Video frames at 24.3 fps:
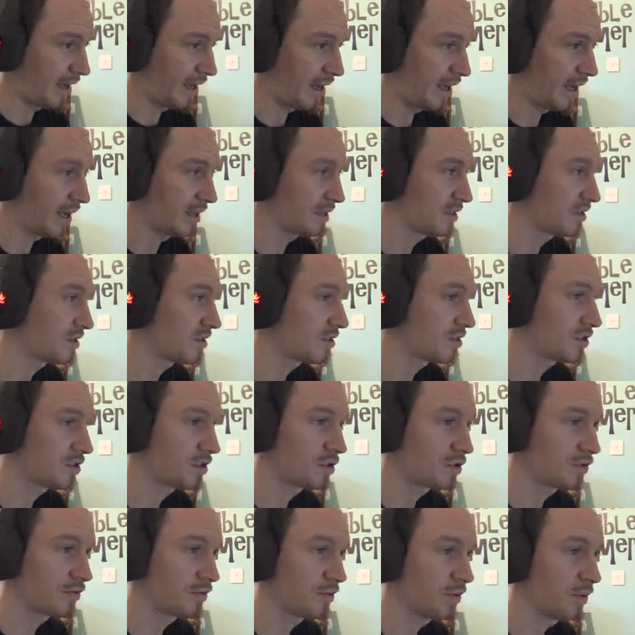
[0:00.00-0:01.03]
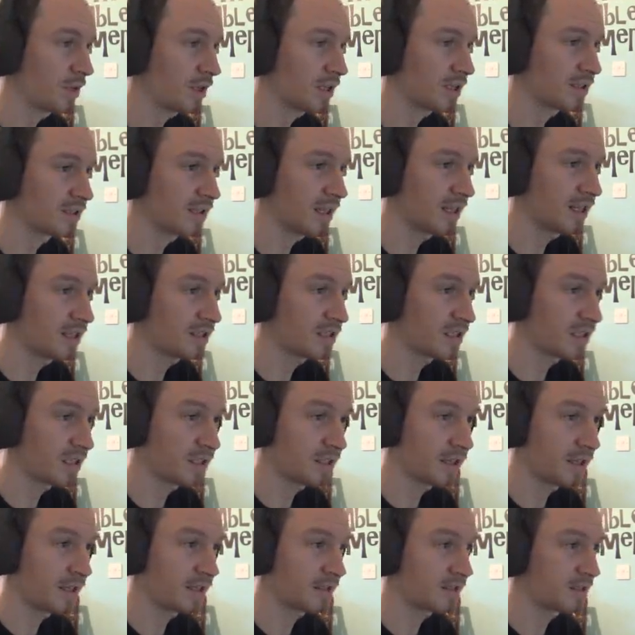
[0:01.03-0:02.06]
It's, from what I can tell,
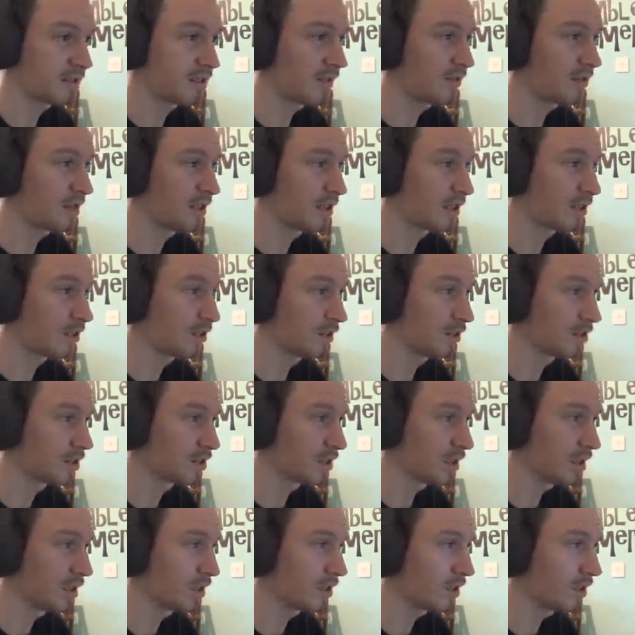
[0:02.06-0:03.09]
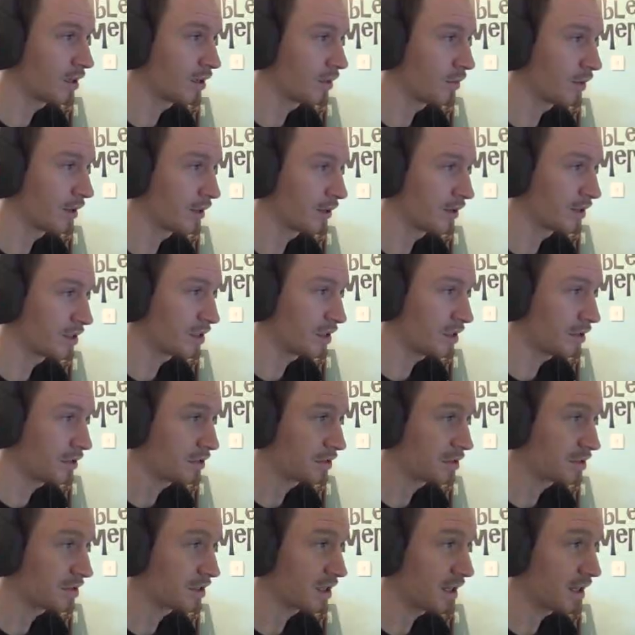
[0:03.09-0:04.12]
it's definitely a goods yard. I don't know whether it's
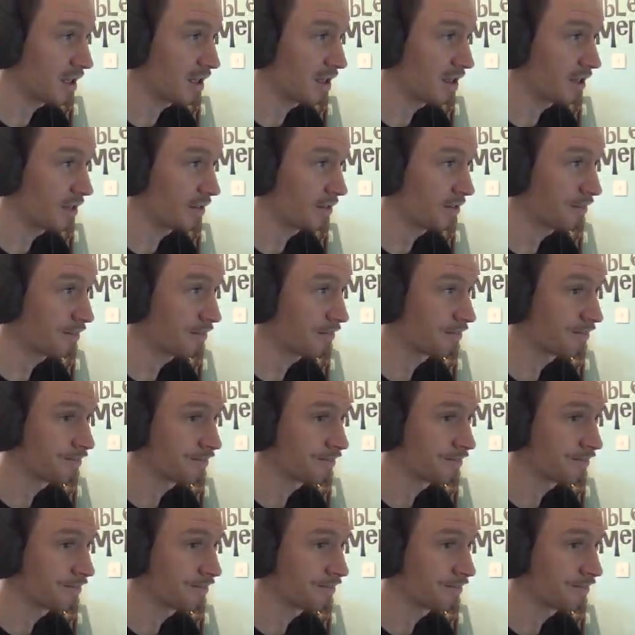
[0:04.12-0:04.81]
used as a